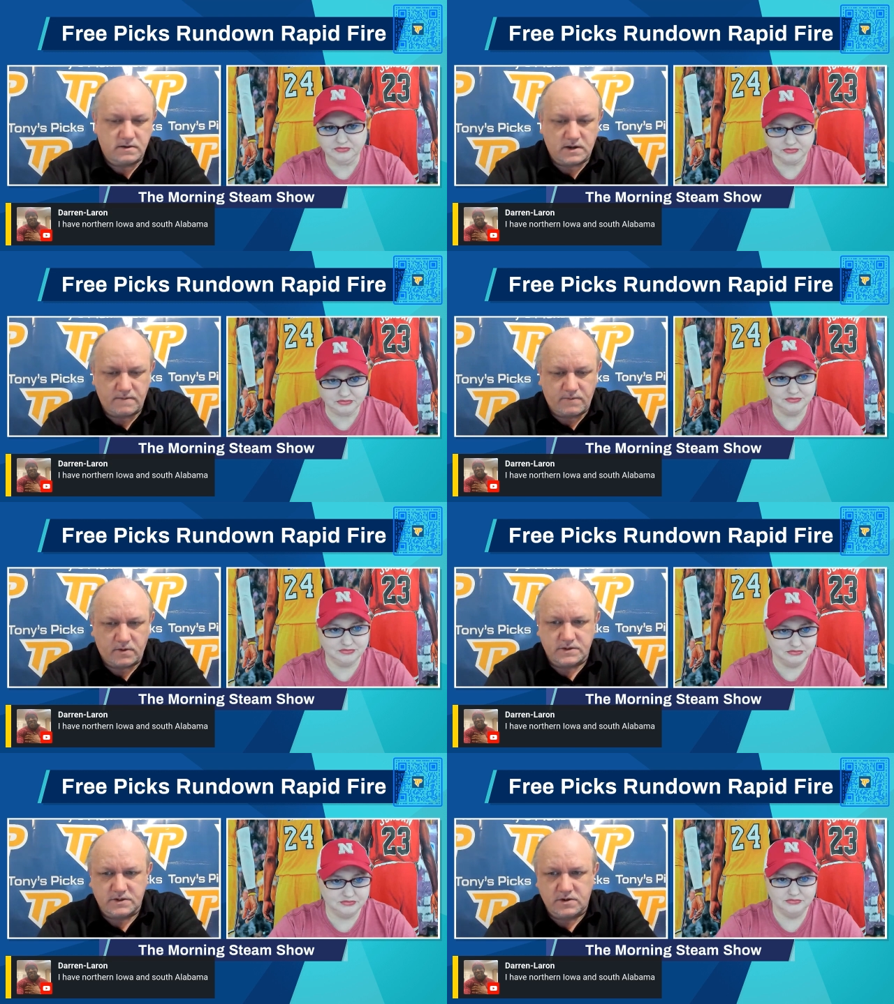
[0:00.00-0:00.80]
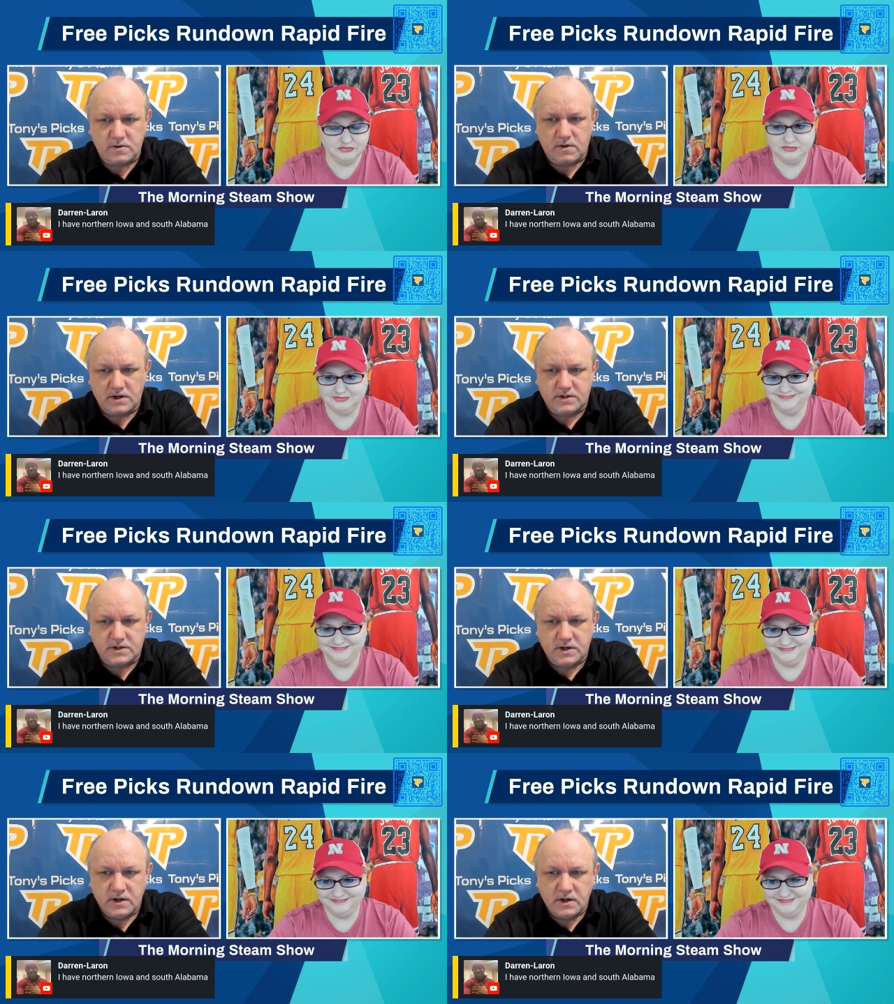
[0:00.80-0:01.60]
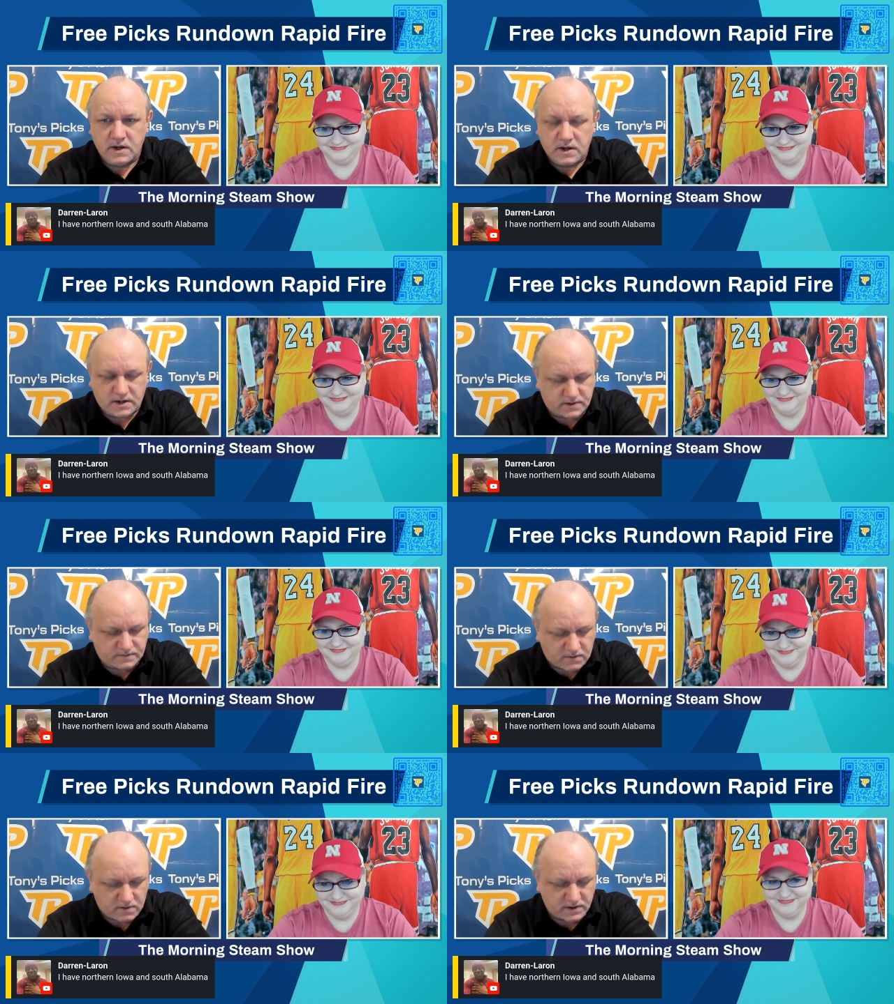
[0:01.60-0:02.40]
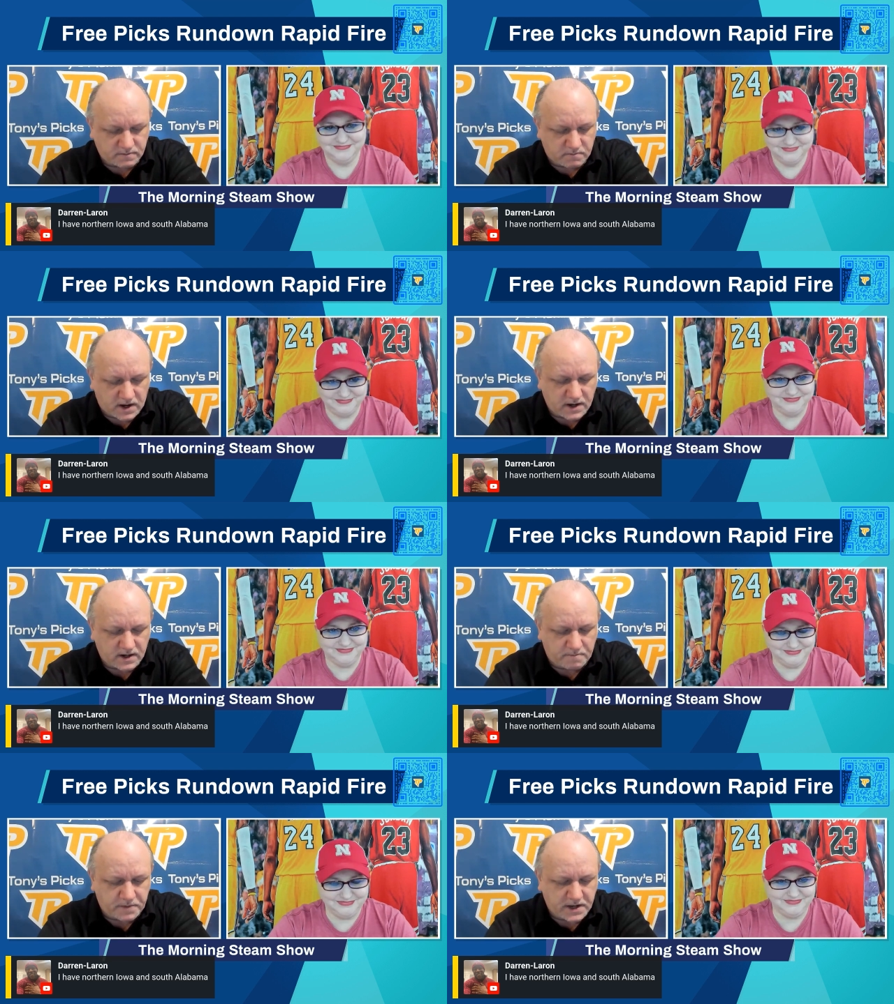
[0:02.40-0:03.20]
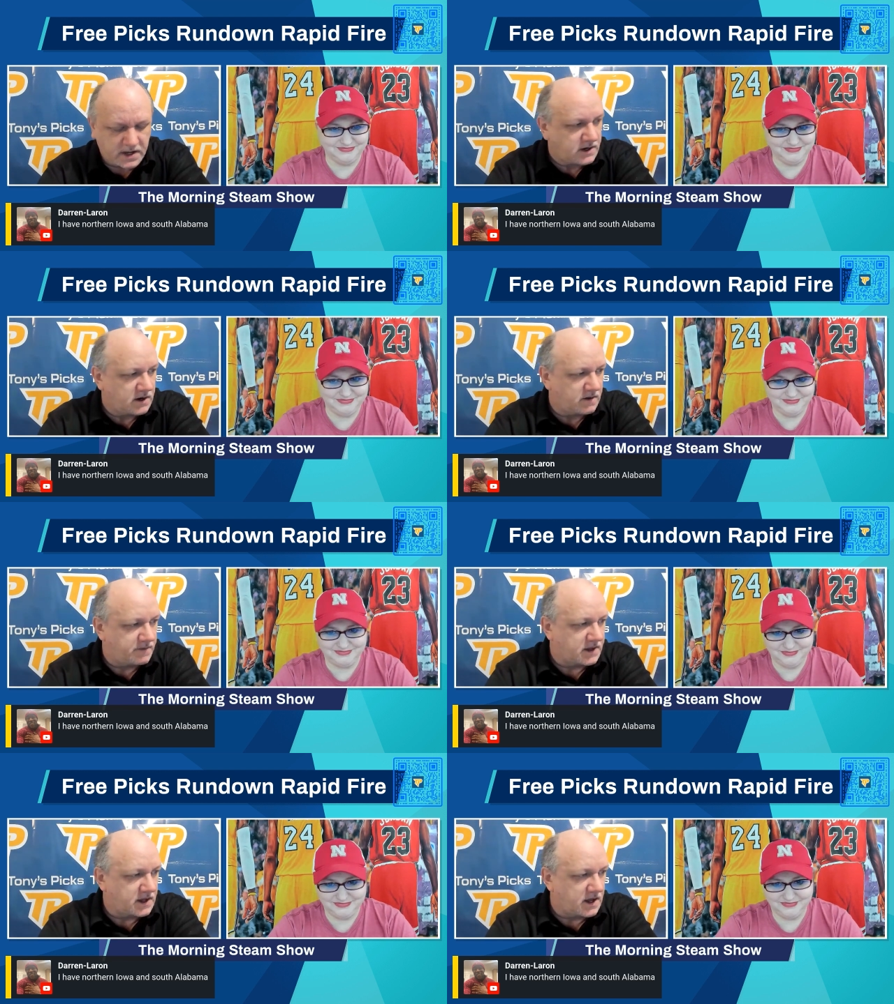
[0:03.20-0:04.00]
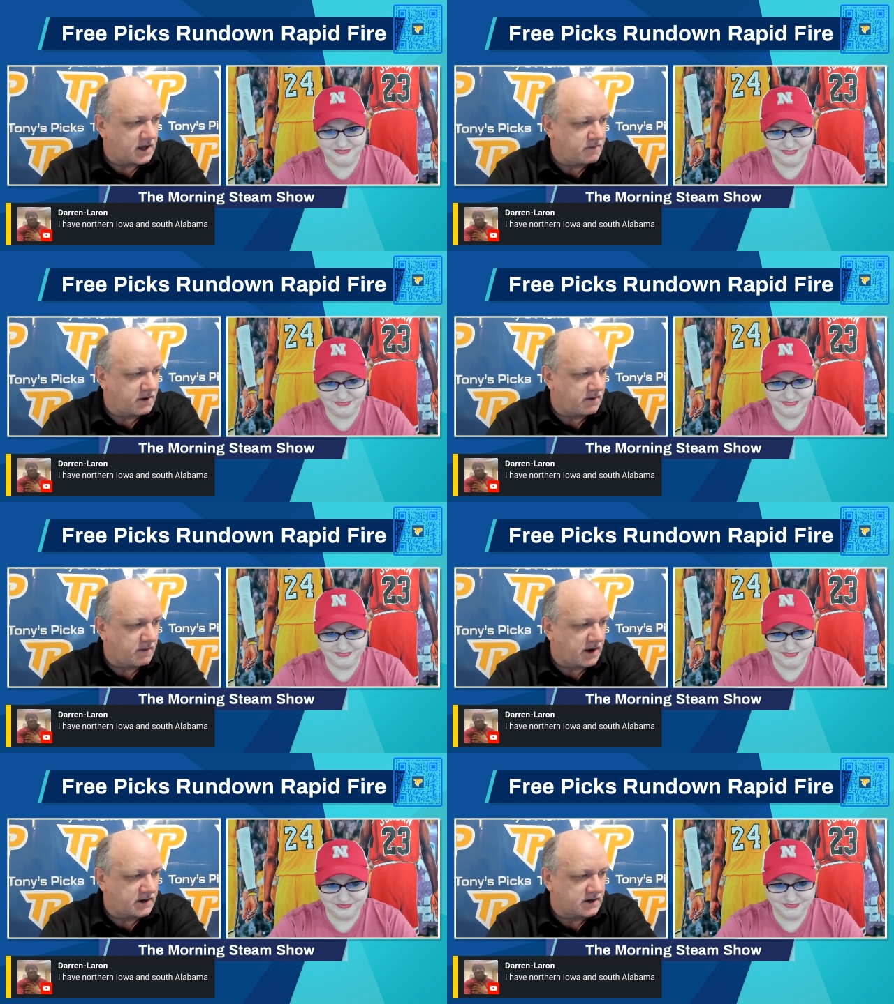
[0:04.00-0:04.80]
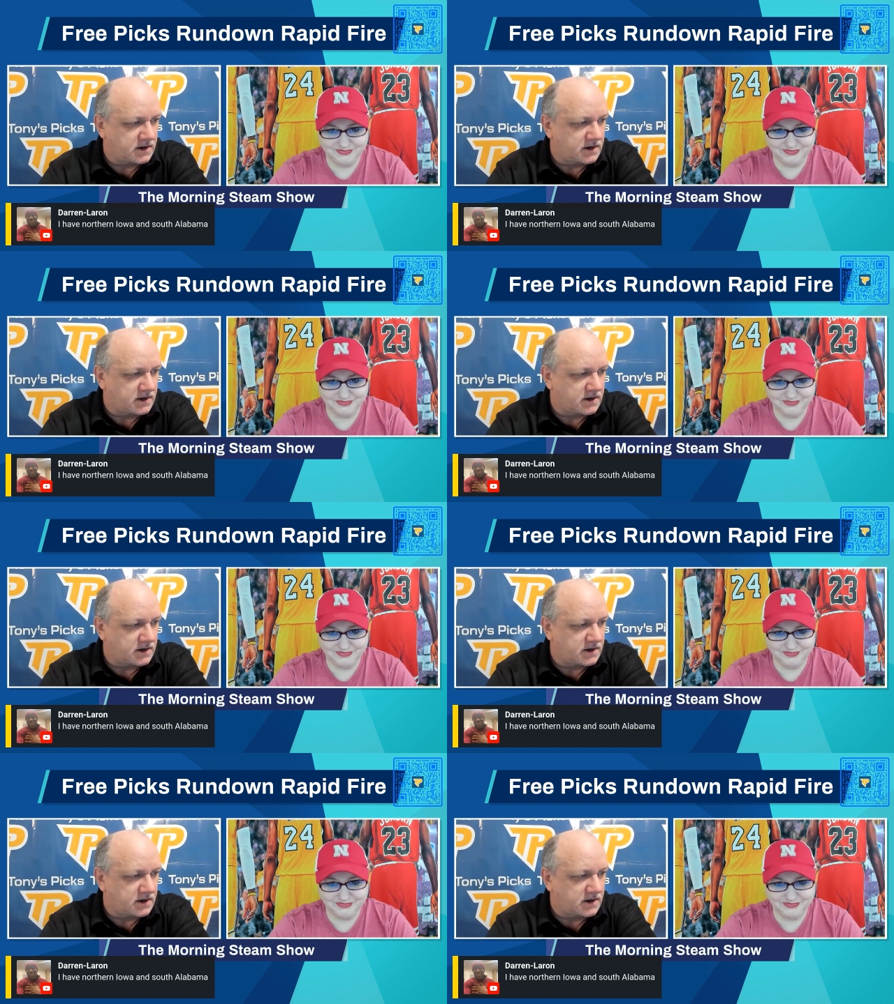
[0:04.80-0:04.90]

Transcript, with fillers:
Speaker 1: divulge too much as far as my opinion of the game. I might